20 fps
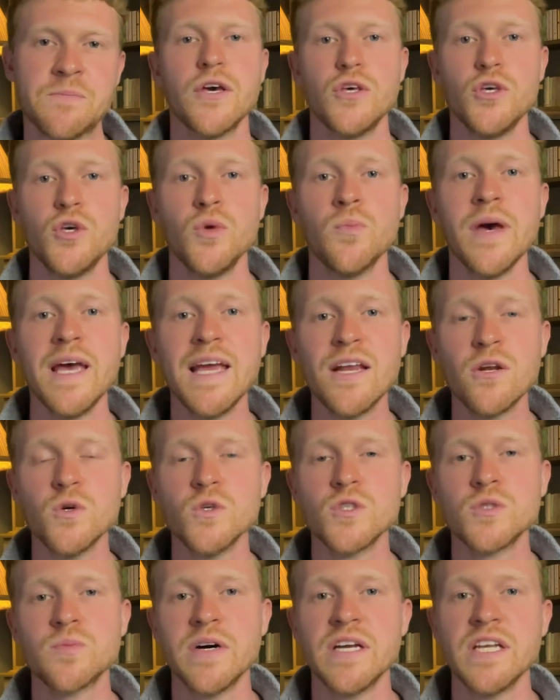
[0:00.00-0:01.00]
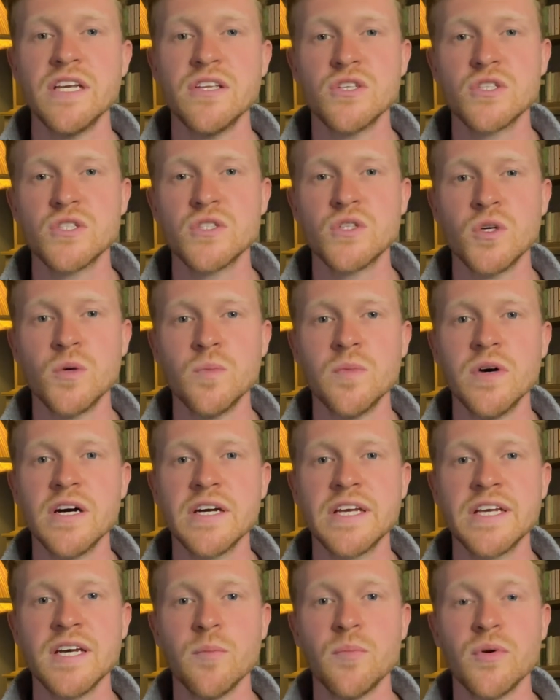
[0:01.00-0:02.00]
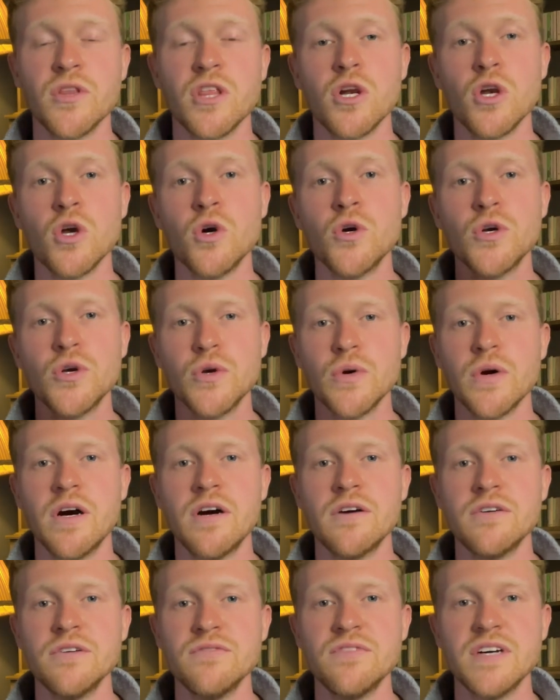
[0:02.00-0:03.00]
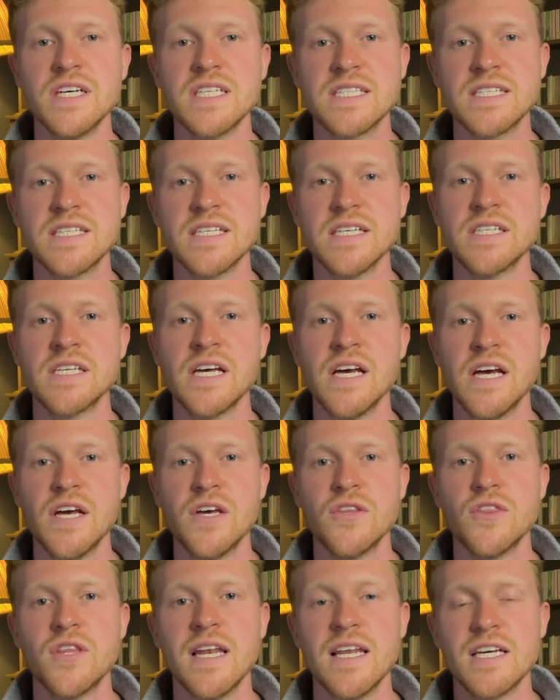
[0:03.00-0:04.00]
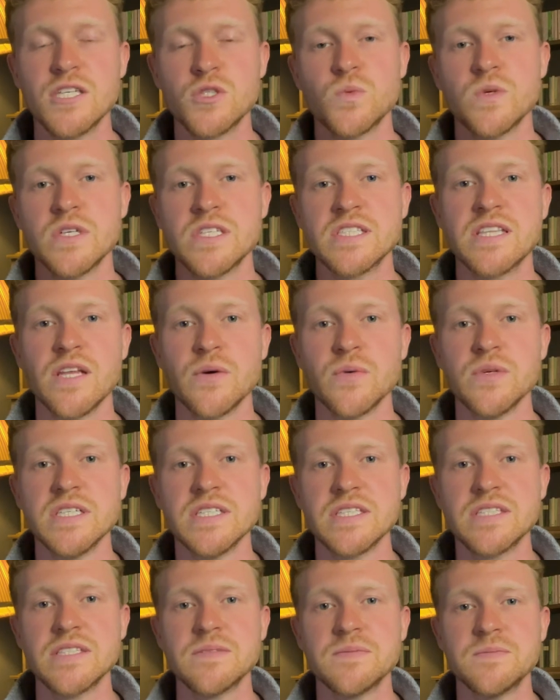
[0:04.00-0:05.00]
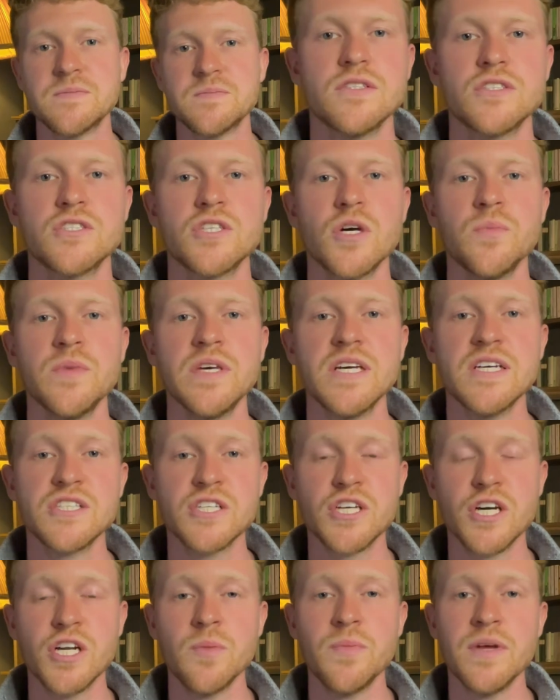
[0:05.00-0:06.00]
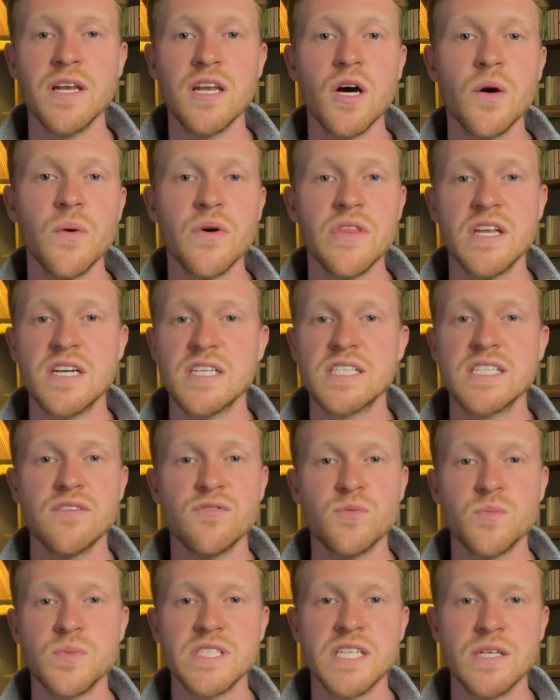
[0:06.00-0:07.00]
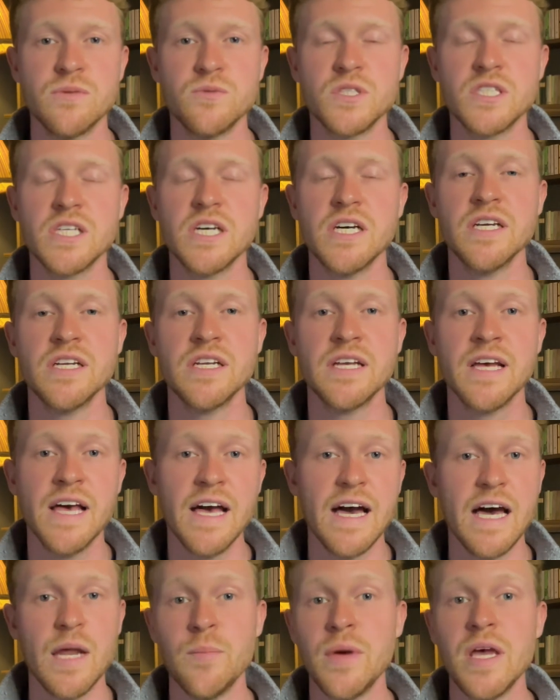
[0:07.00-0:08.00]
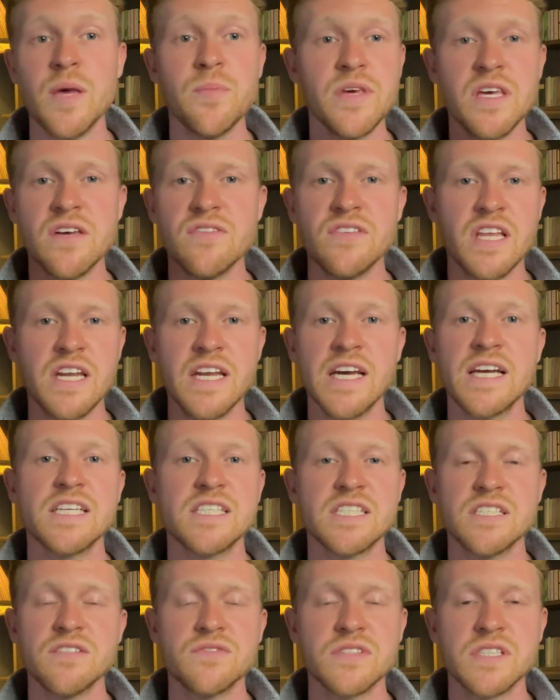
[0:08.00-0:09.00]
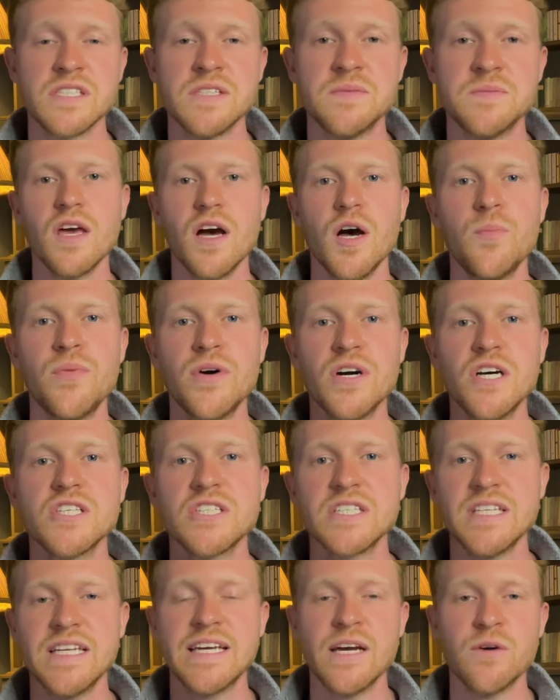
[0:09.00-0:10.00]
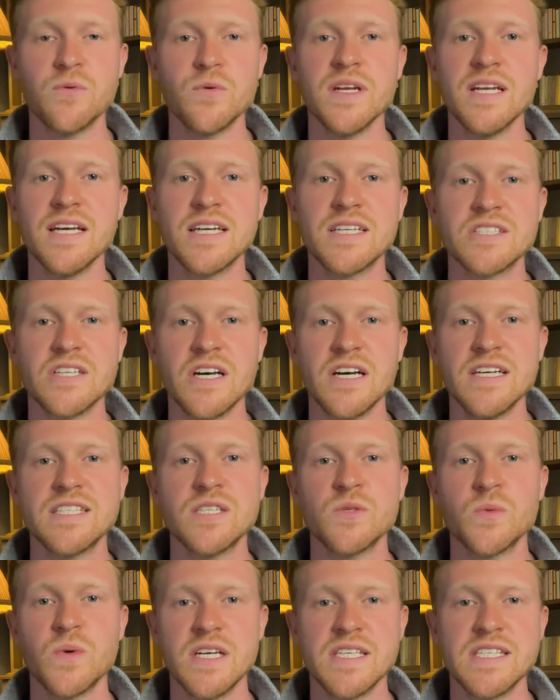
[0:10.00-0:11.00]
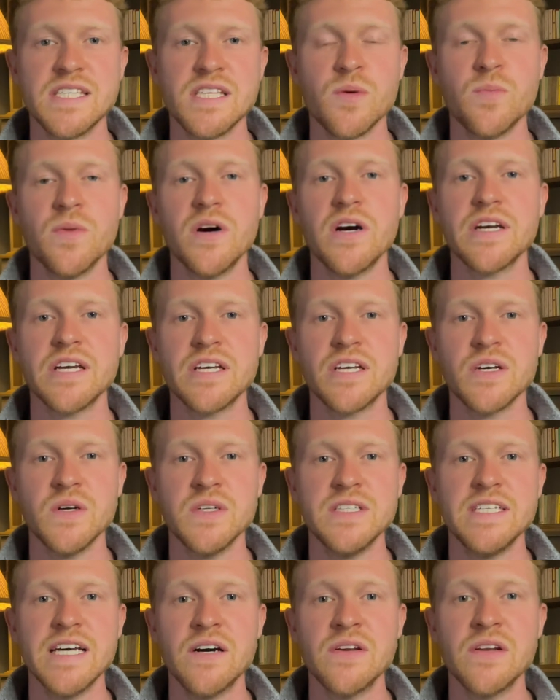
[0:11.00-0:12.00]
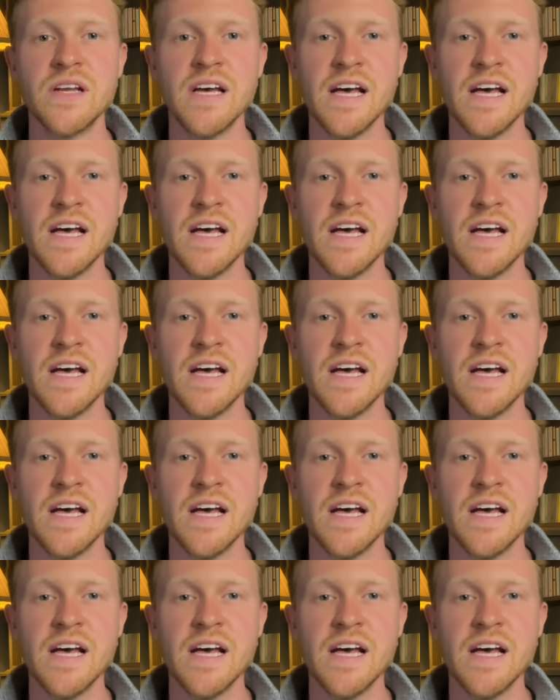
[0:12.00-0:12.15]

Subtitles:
You may lose money in the stock market, but the longer you are invested, the less risk there is. Some years are going to be lower than a 7% return, and maybe even the negatives. I personally get really excited when I see the market going down.